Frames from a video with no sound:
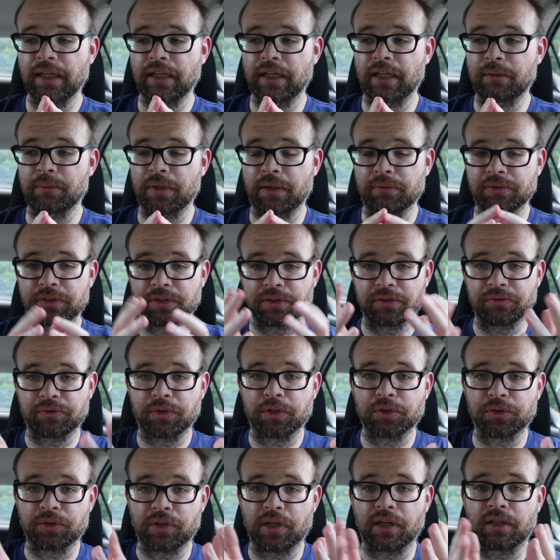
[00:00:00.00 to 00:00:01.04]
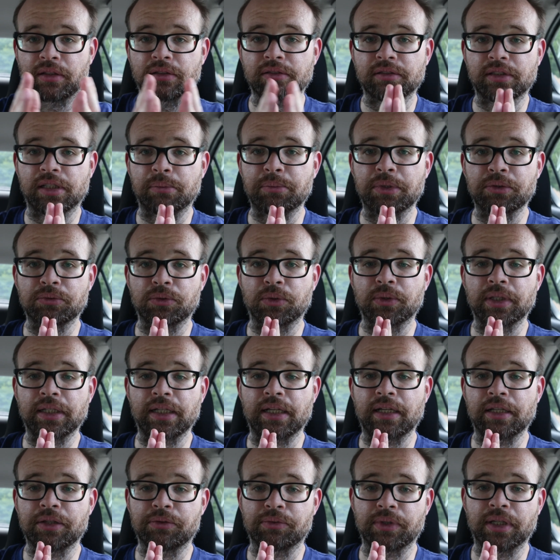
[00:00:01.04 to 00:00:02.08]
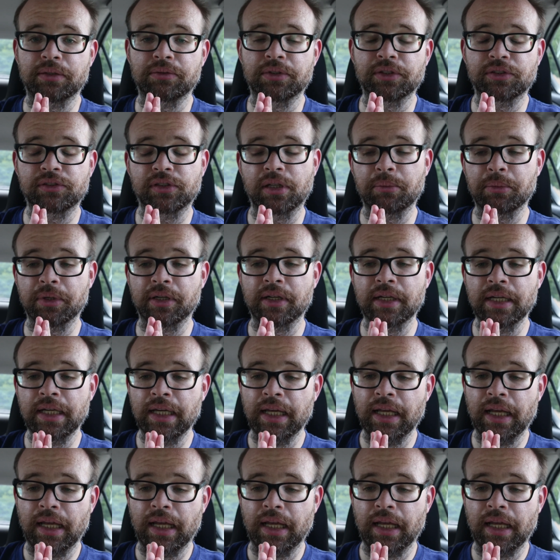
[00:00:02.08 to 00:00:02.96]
Obviously, the Falls Chronicles have been rolling on throughout the summer.